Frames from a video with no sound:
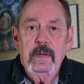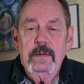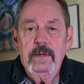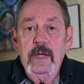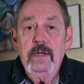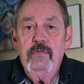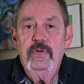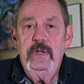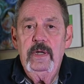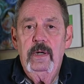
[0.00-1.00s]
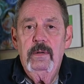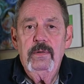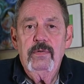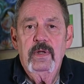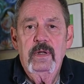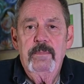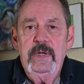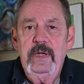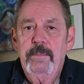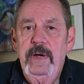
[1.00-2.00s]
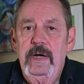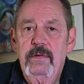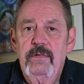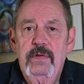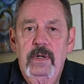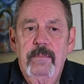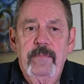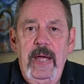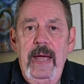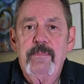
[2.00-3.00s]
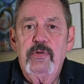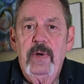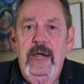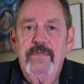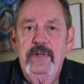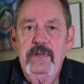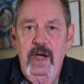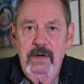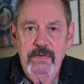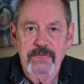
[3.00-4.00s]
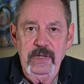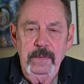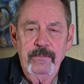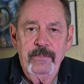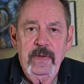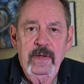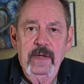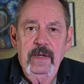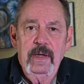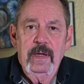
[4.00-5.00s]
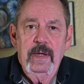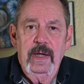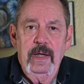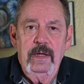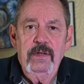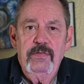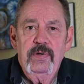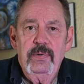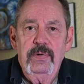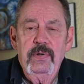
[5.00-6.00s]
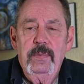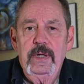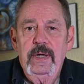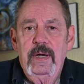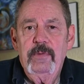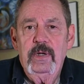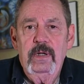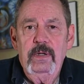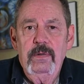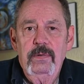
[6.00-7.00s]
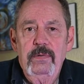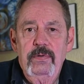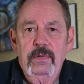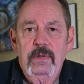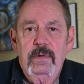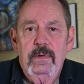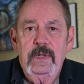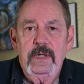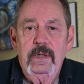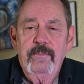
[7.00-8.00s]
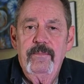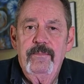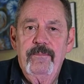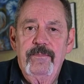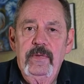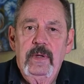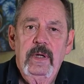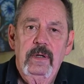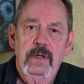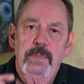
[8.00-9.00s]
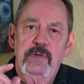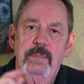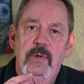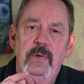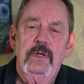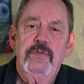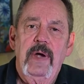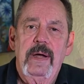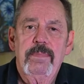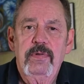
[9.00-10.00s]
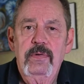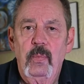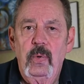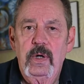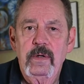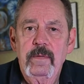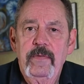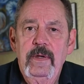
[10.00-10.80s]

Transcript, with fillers: Today's video is going to be about some abstract photography, and in so doing I'm going to use oil. I'm going to put some oil drops in water.